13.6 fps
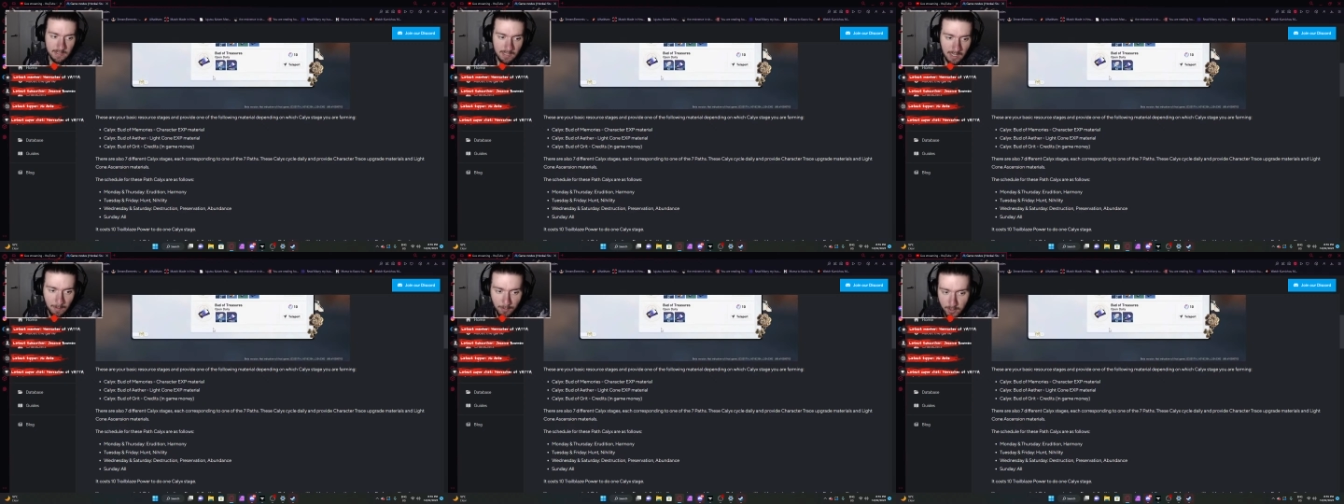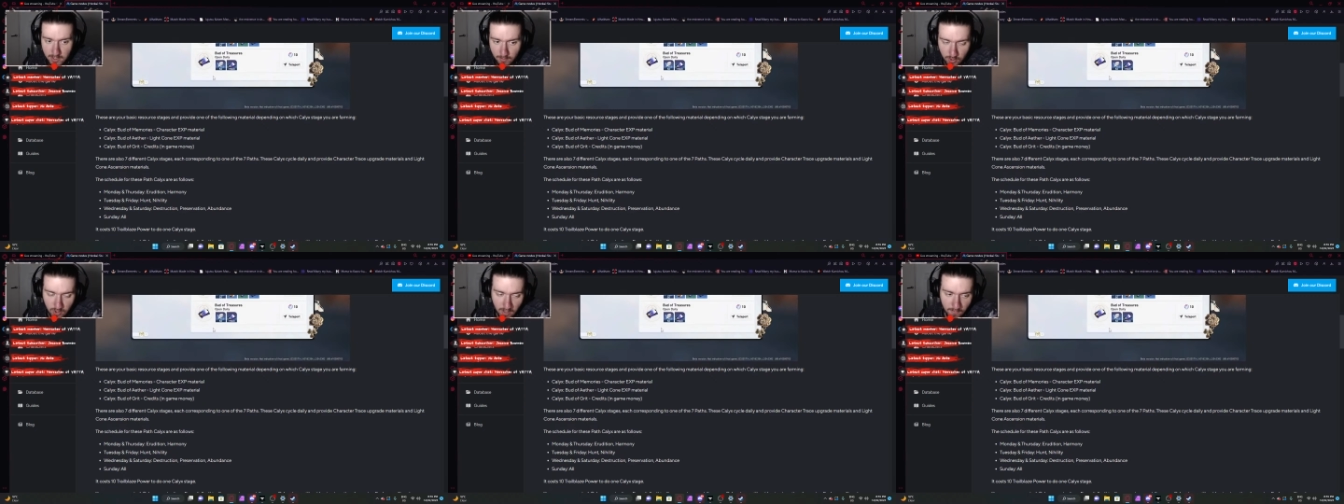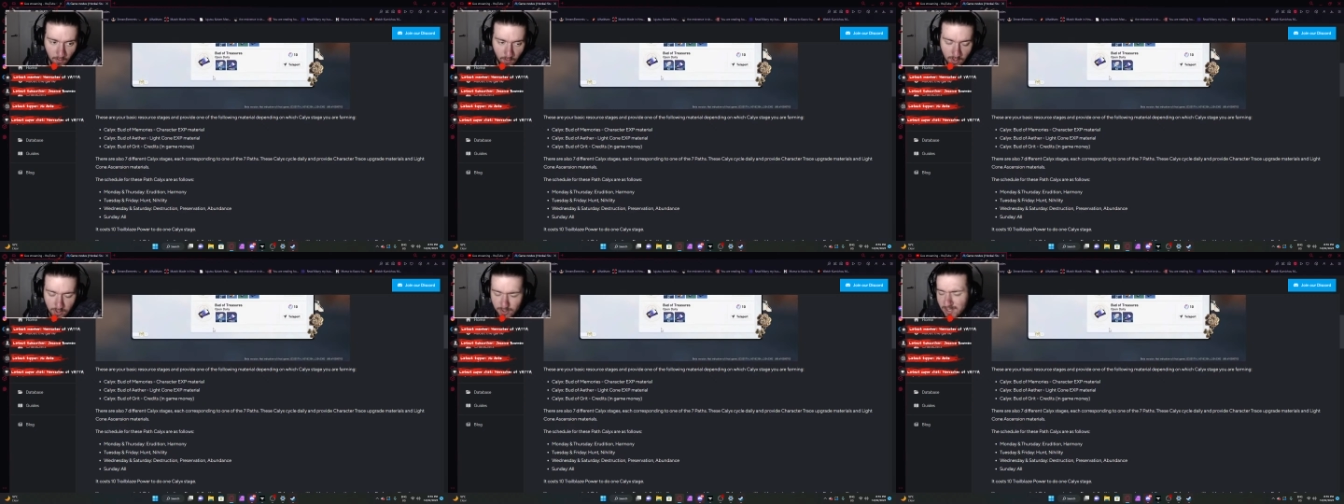Uh, pretty simple,
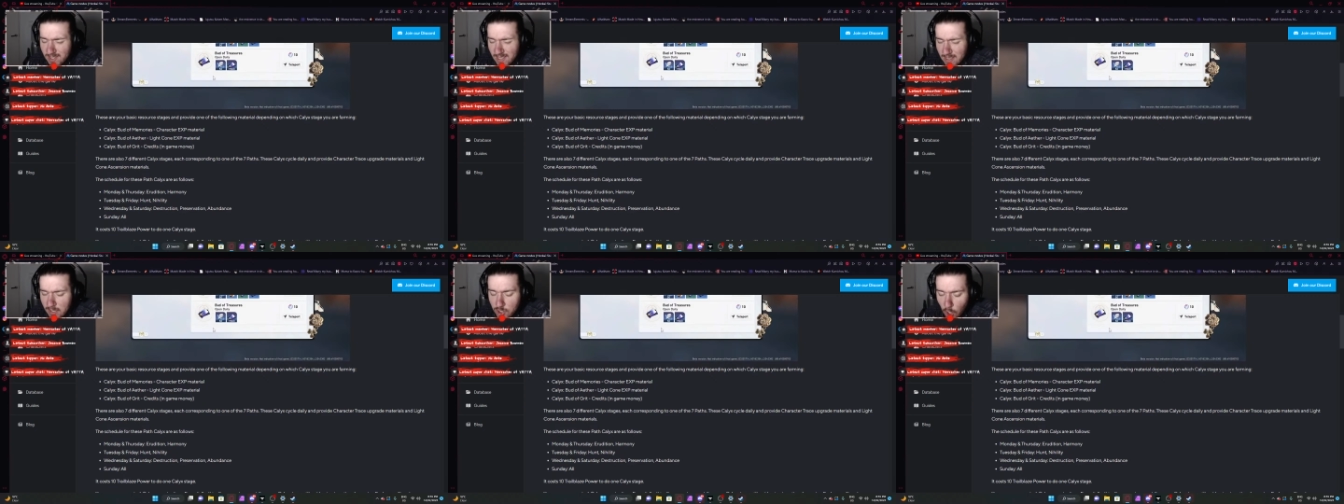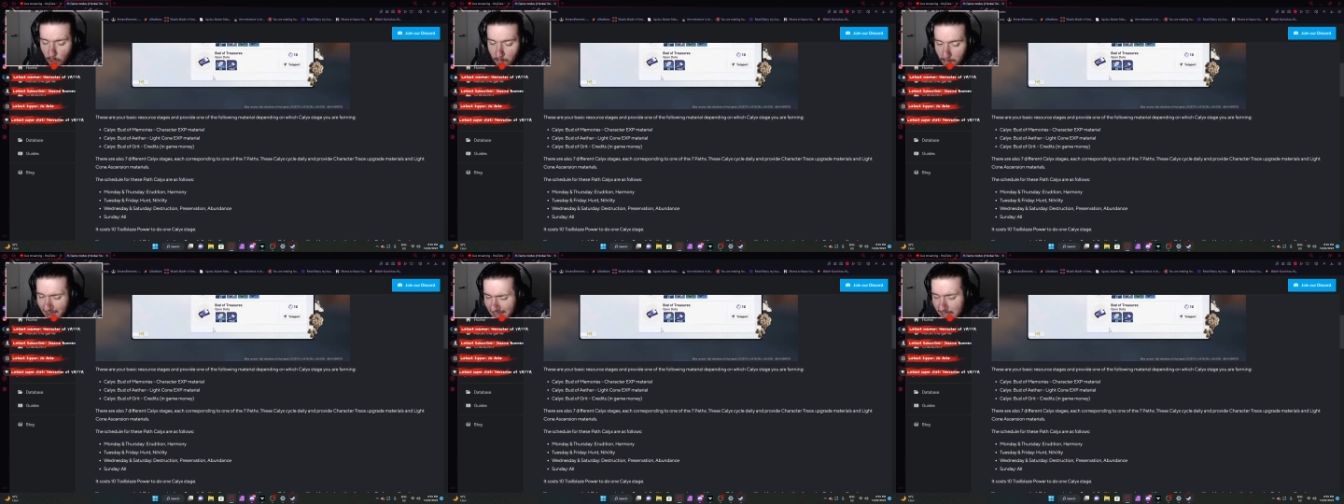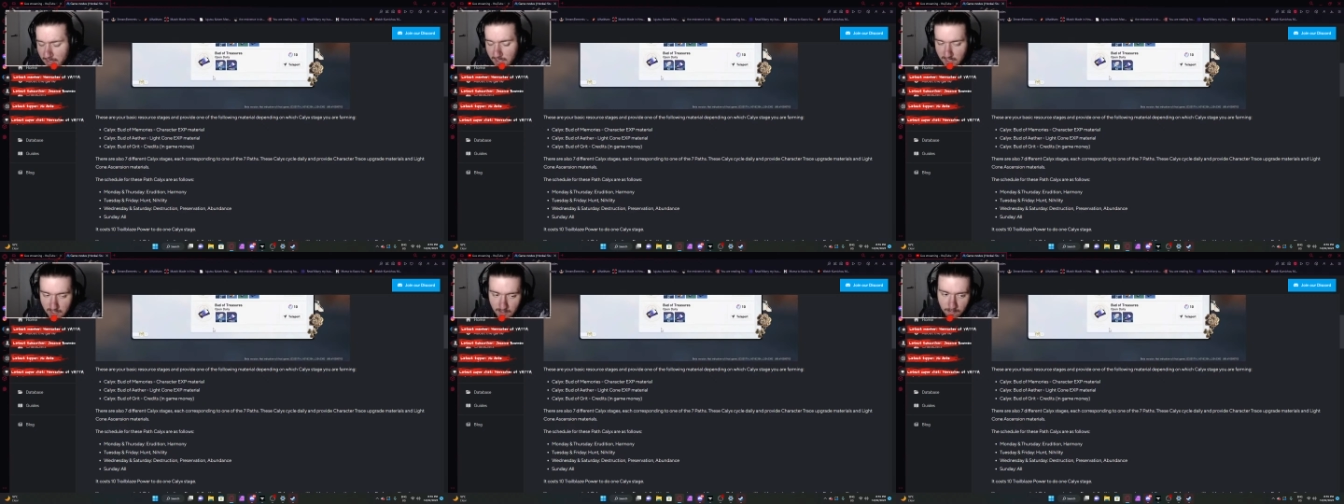straightforward, uses the domain
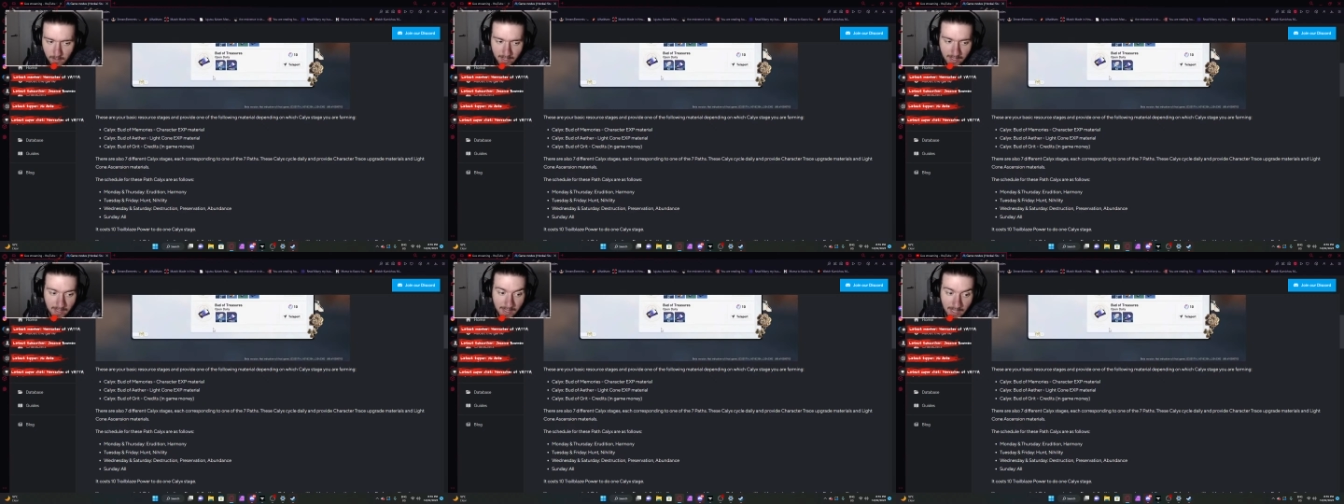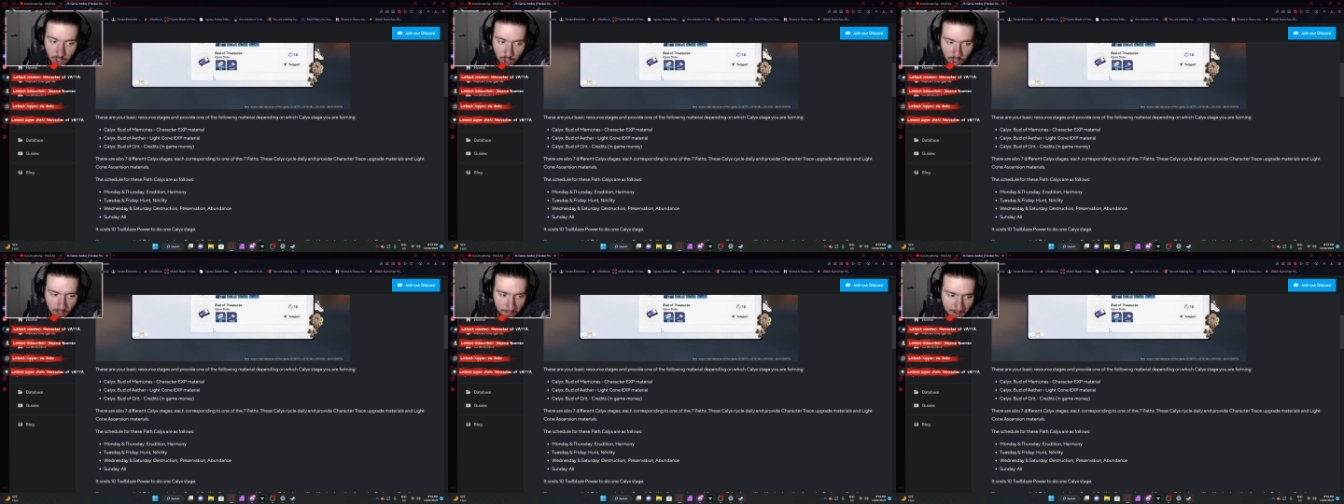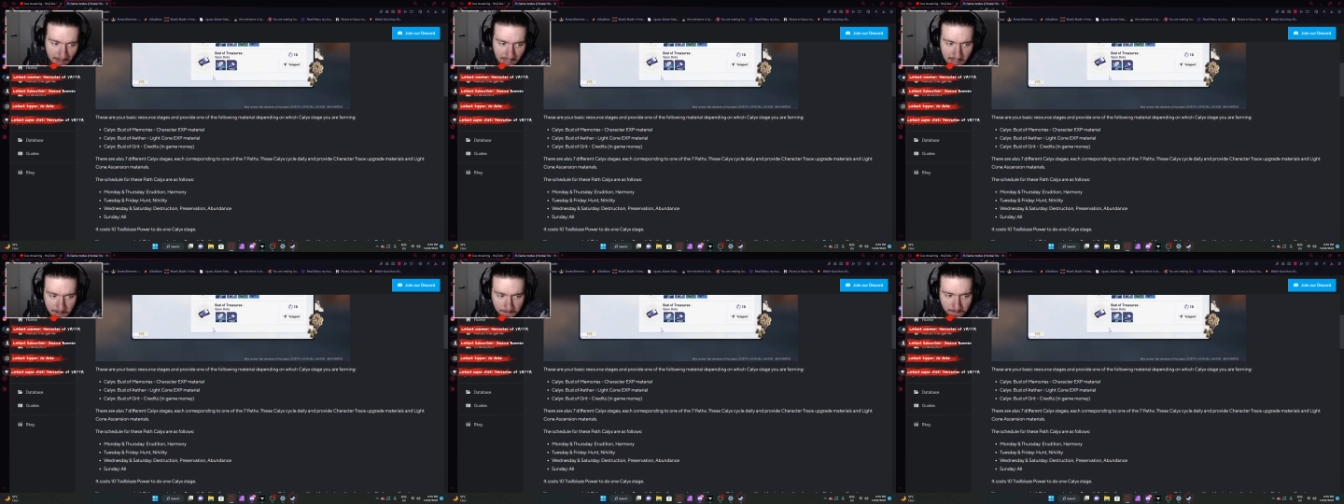system like Genshin
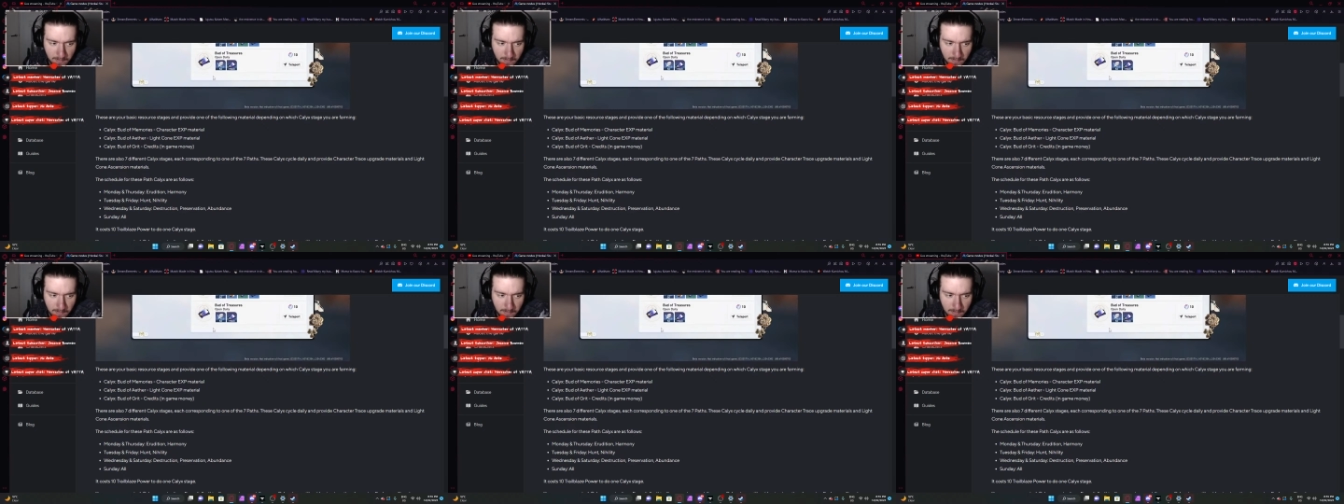Impact.